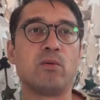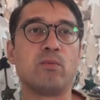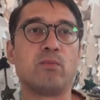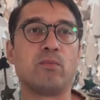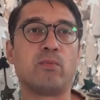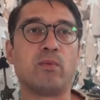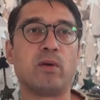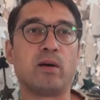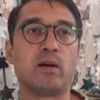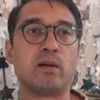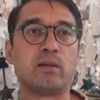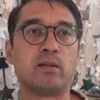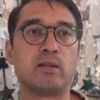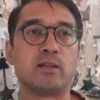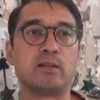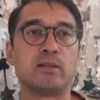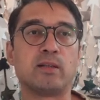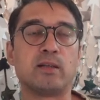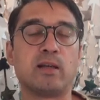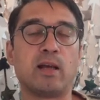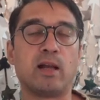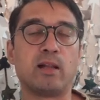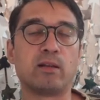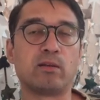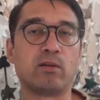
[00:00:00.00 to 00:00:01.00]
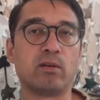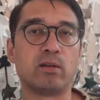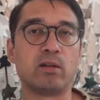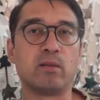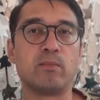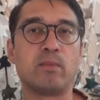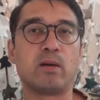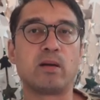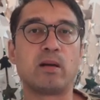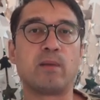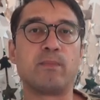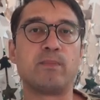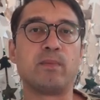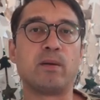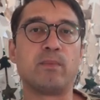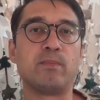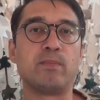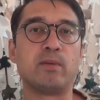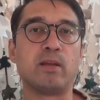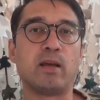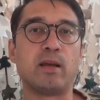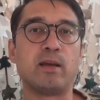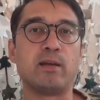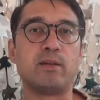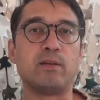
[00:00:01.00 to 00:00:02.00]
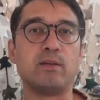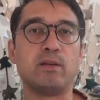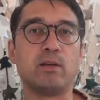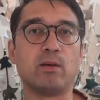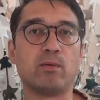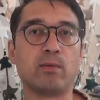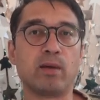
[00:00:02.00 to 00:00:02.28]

where there's an algorithmic update,